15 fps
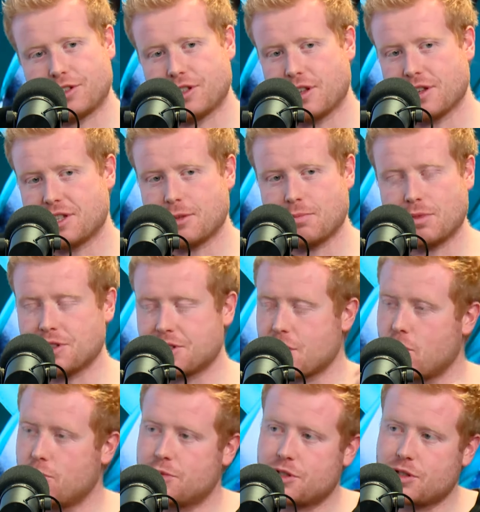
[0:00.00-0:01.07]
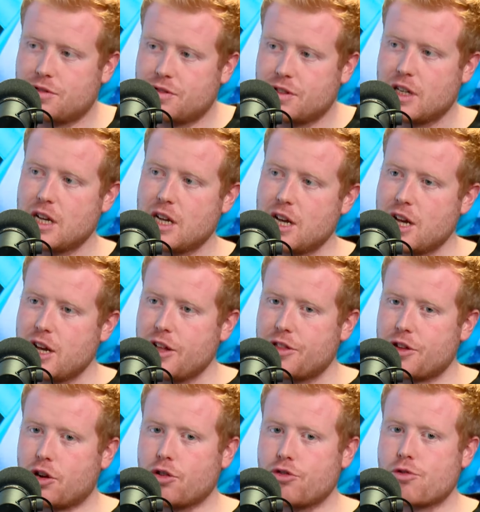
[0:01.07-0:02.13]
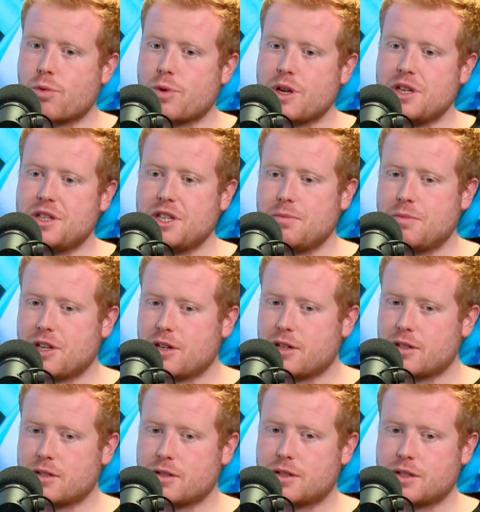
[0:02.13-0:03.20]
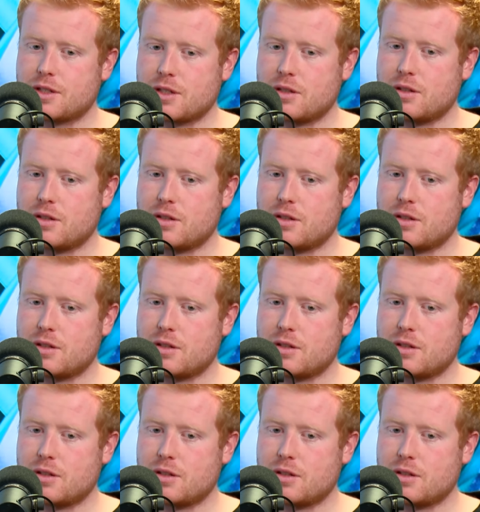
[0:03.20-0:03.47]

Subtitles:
to the simplest home stuff. The 100 were easy because,